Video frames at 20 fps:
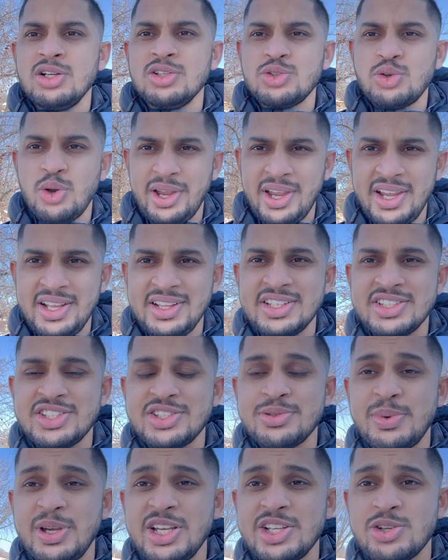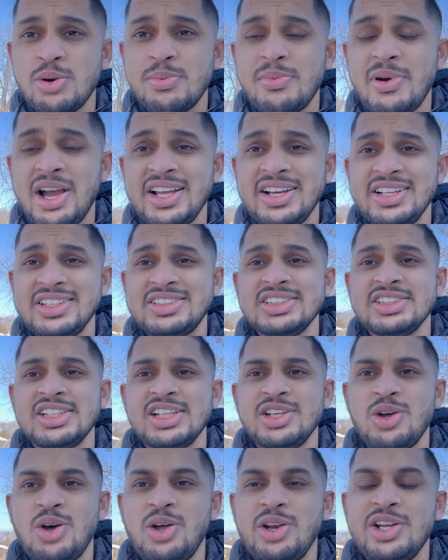So again, this is based on my research
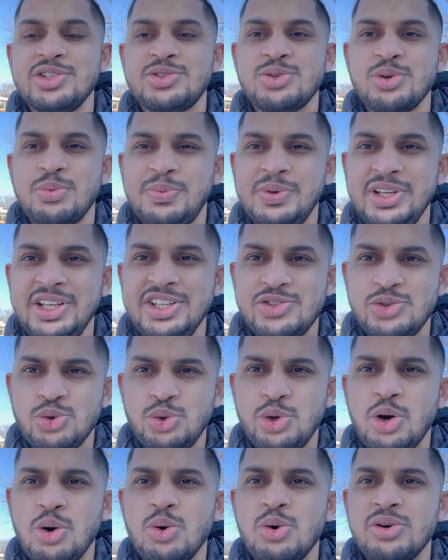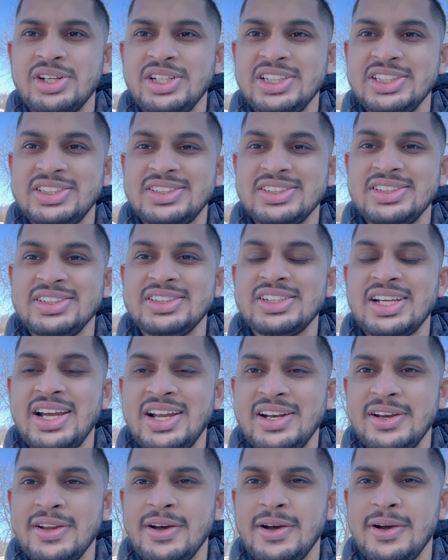and knowledge. So please do your own research
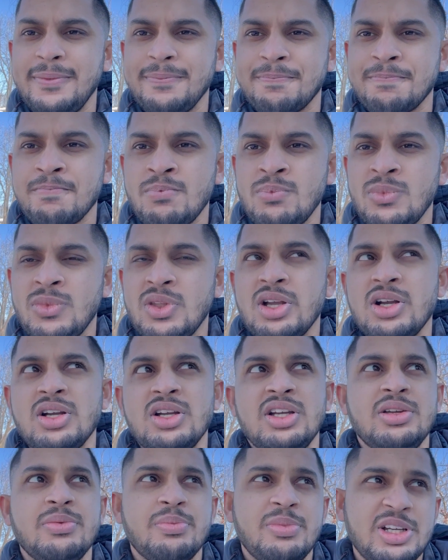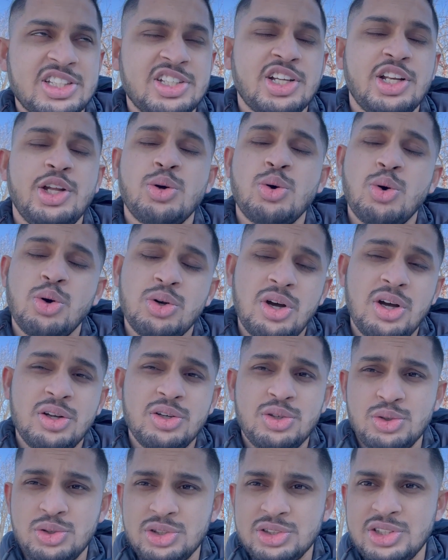and basically go
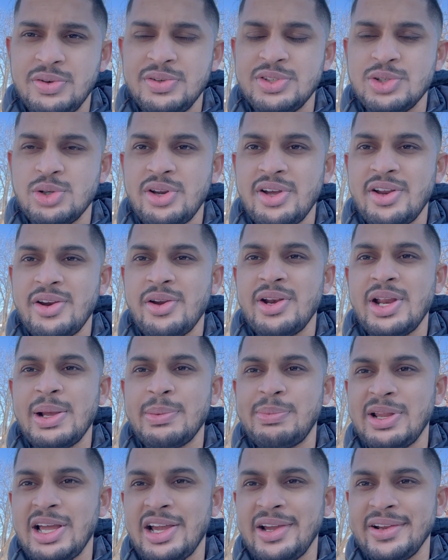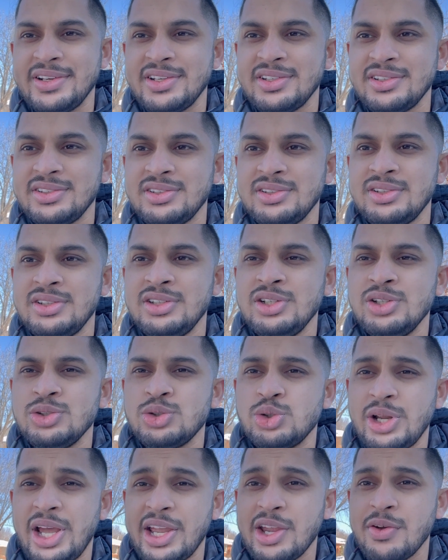to the Service Ontario and apply it.
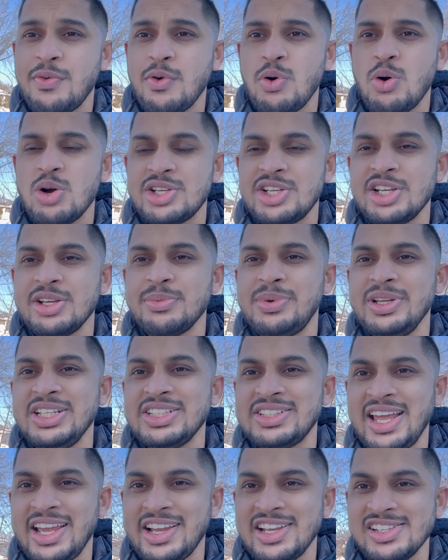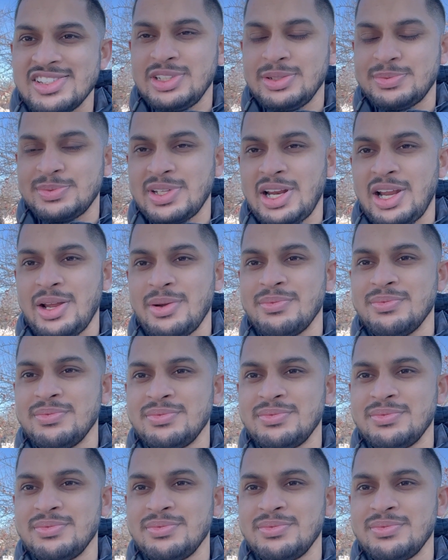So thank you for watching. Please like and subscribe.